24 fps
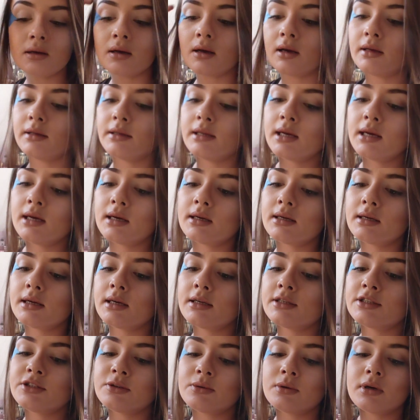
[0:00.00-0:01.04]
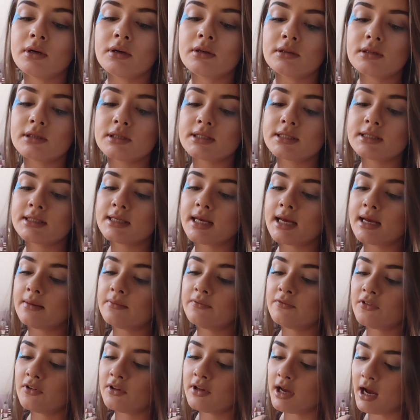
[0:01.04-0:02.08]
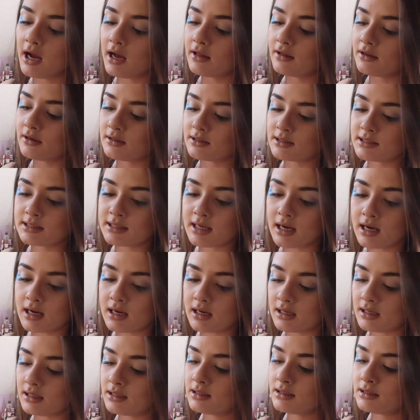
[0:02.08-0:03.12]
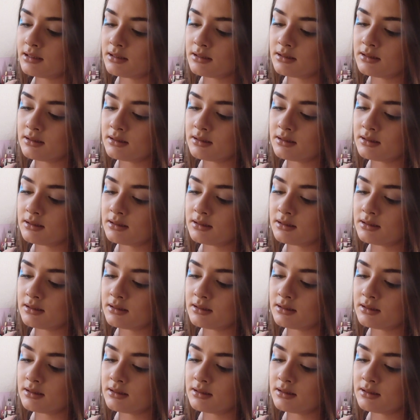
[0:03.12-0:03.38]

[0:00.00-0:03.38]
And then I do it the same for the other side.